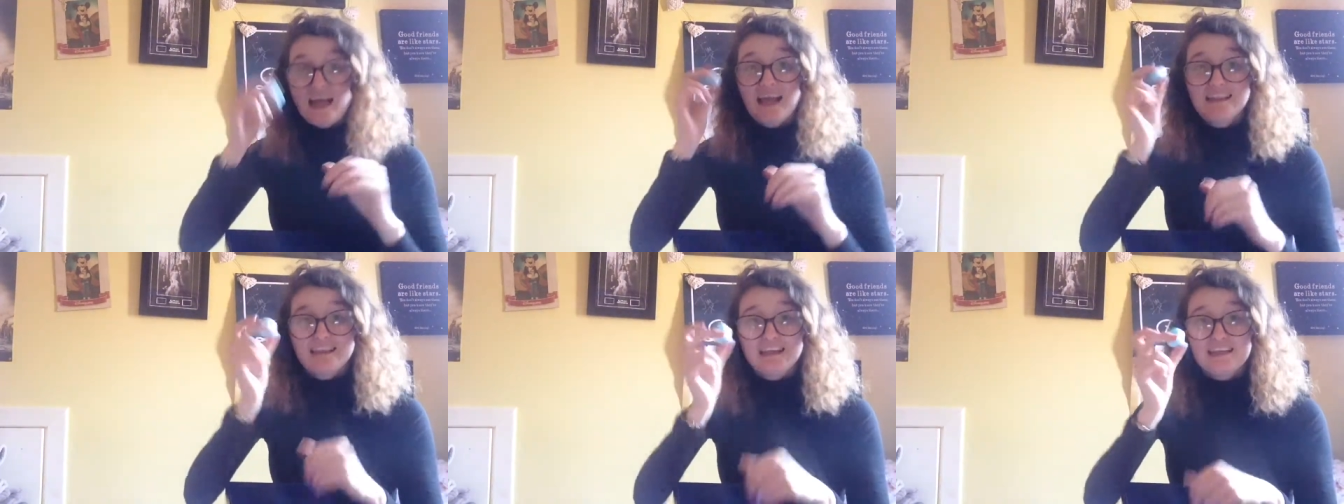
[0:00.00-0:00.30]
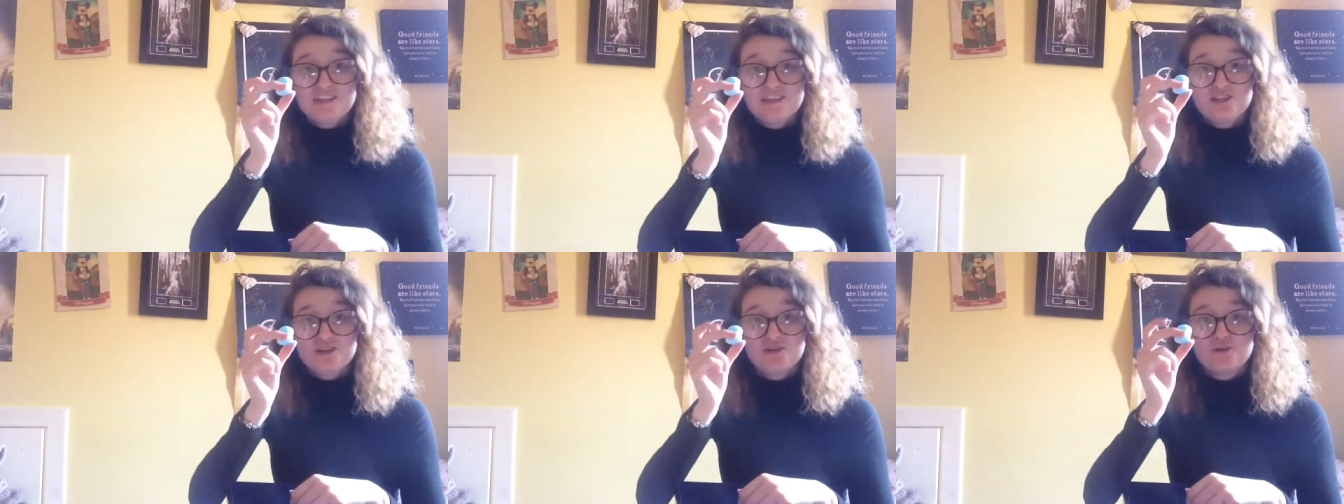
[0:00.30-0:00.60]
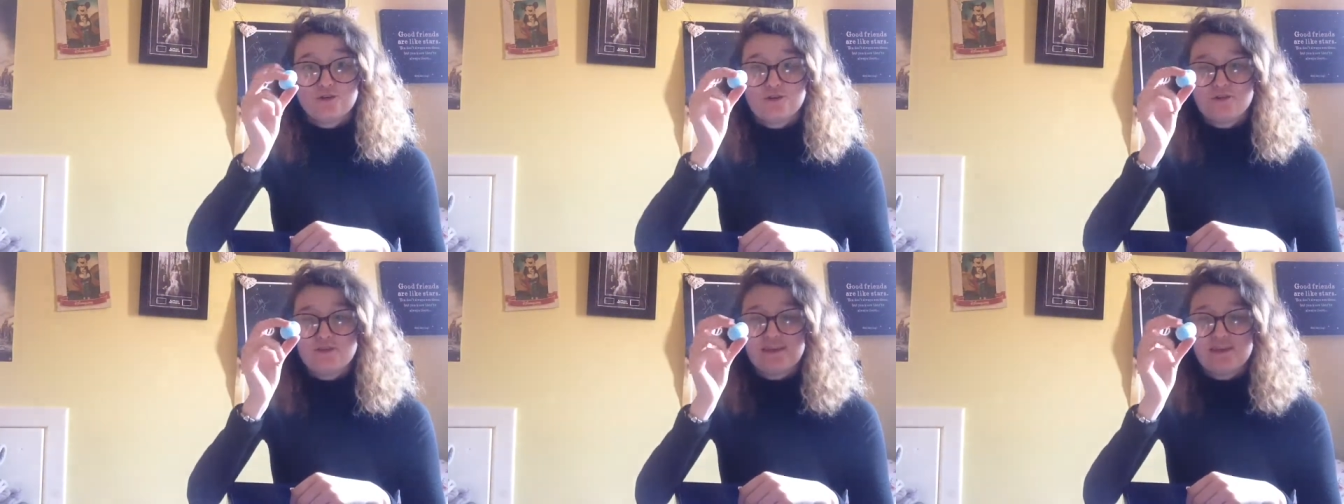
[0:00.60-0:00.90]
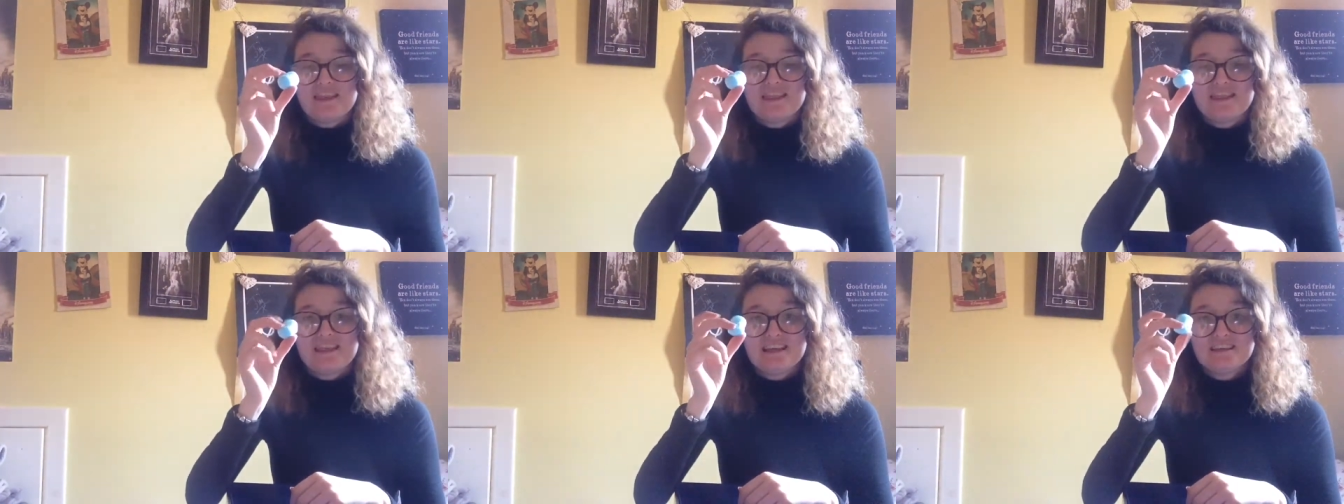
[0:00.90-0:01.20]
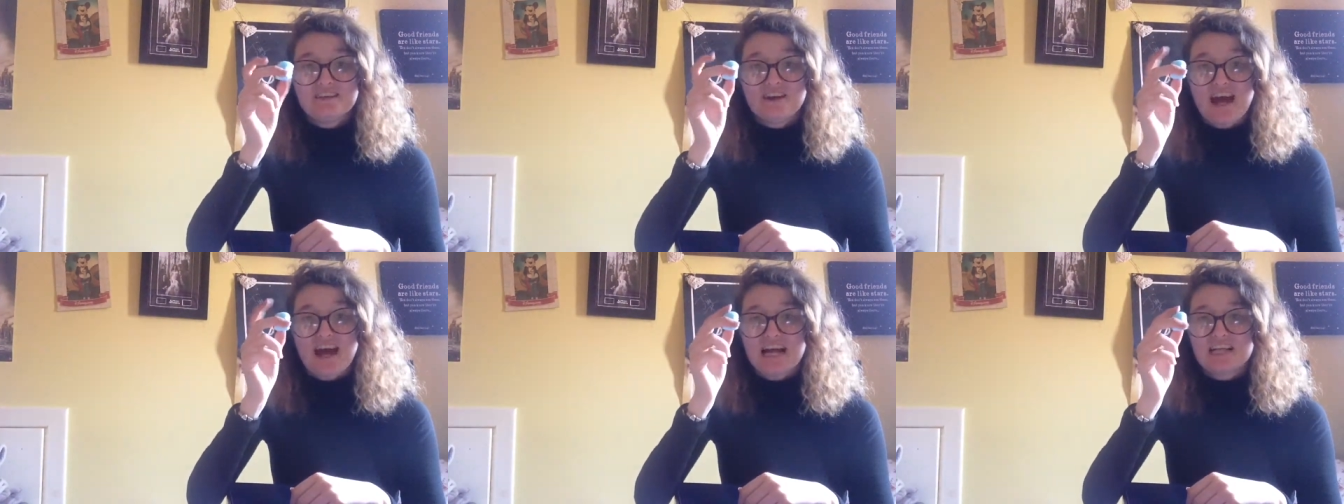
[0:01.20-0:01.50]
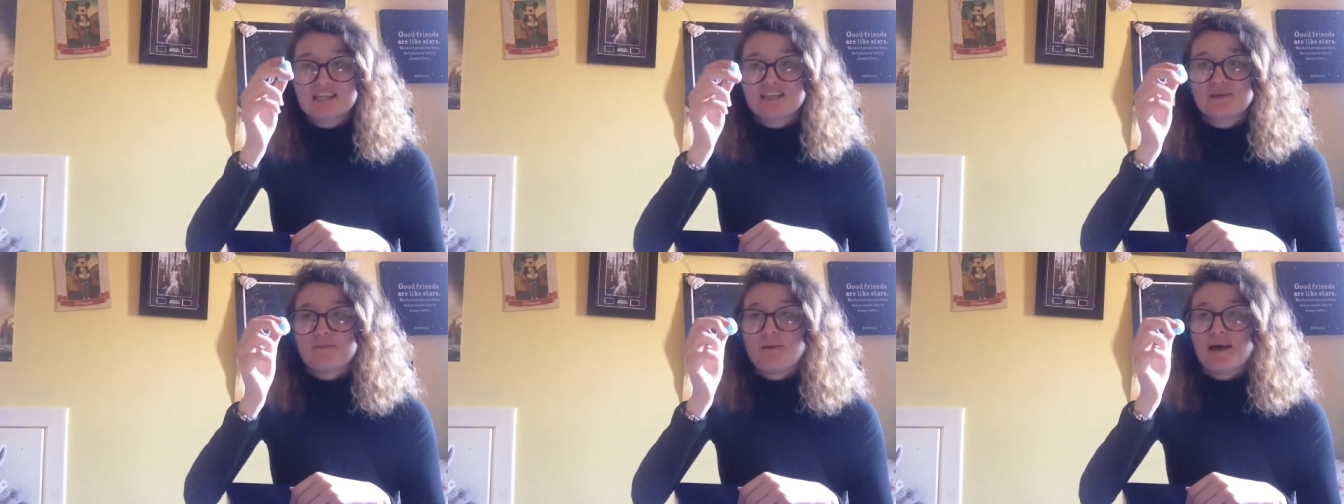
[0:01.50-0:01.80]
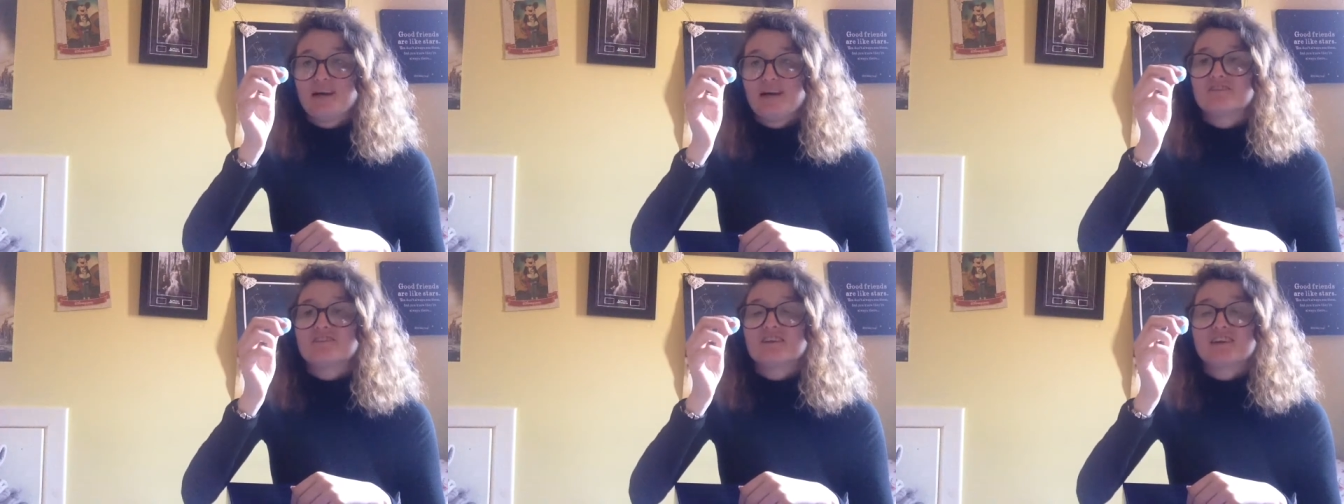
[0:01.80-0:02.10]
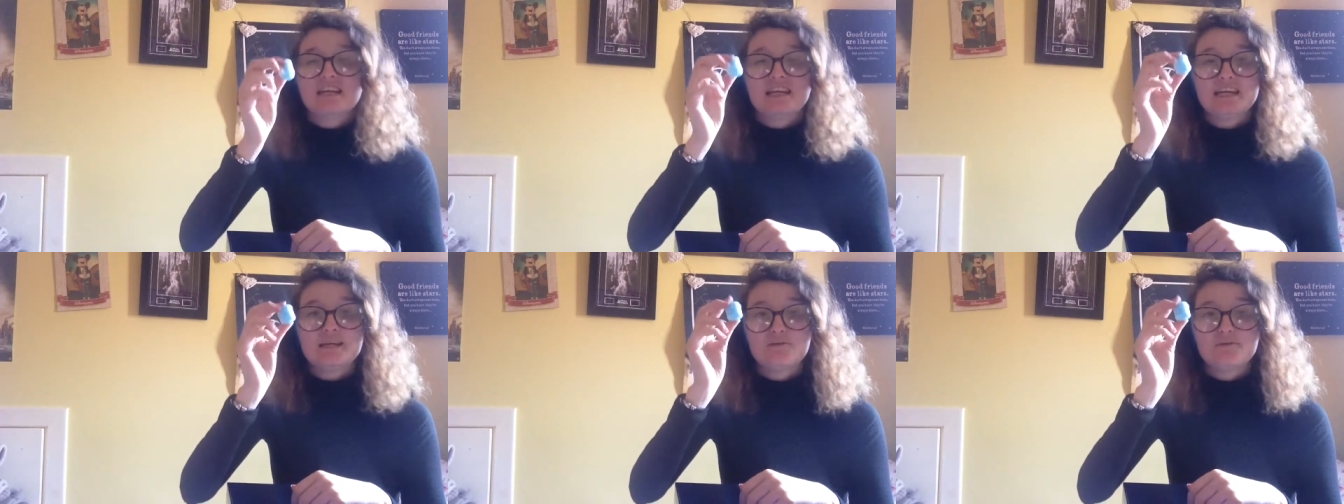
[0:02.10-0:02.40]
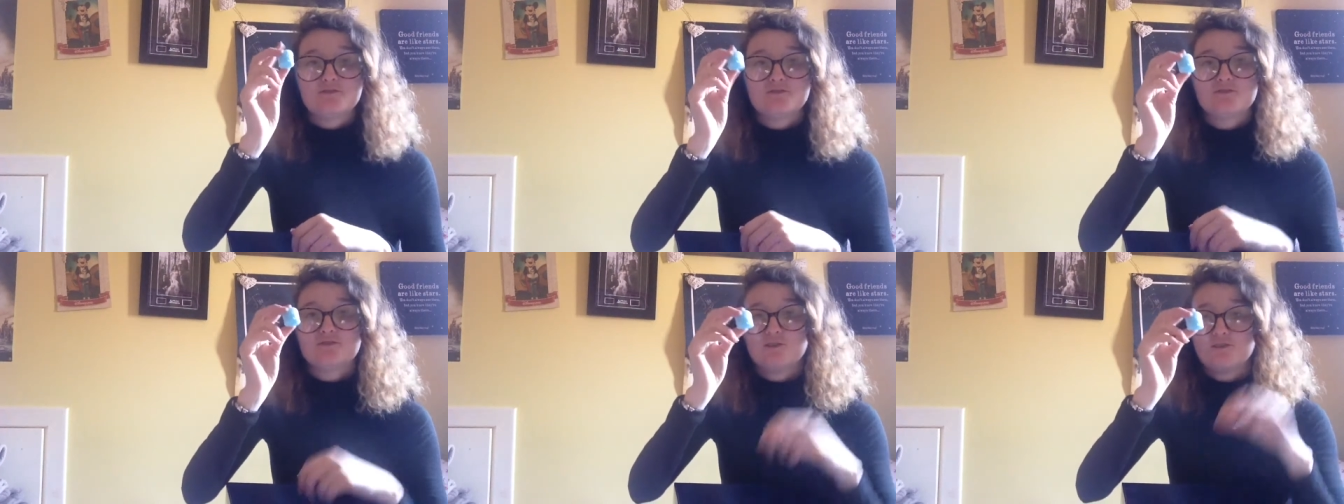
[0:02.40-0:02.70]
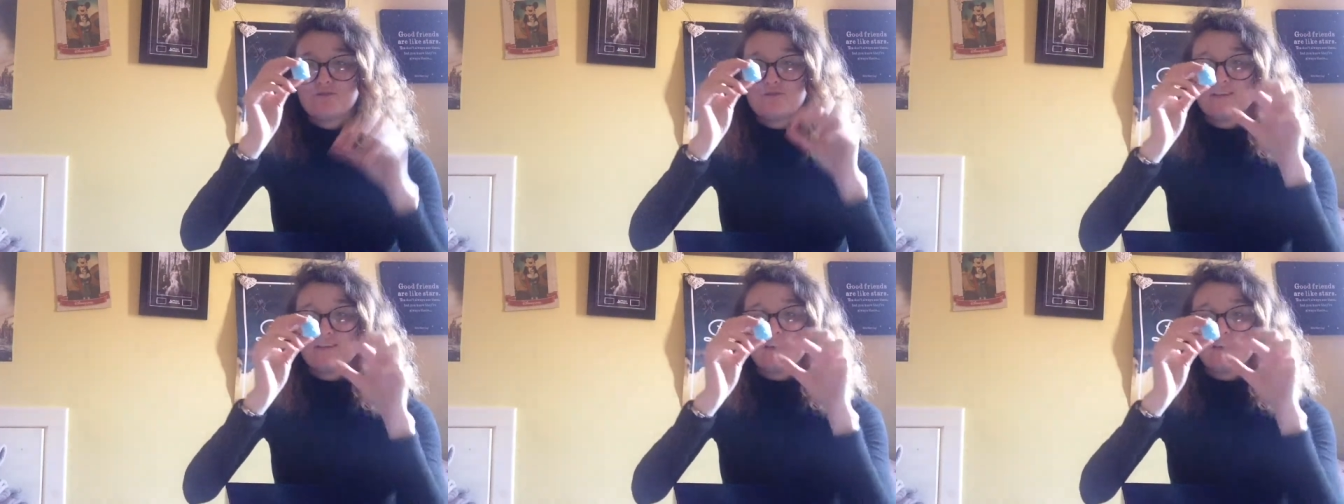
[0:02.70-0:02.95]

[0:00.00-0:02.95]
And did you know that these are actually biodegradable, so if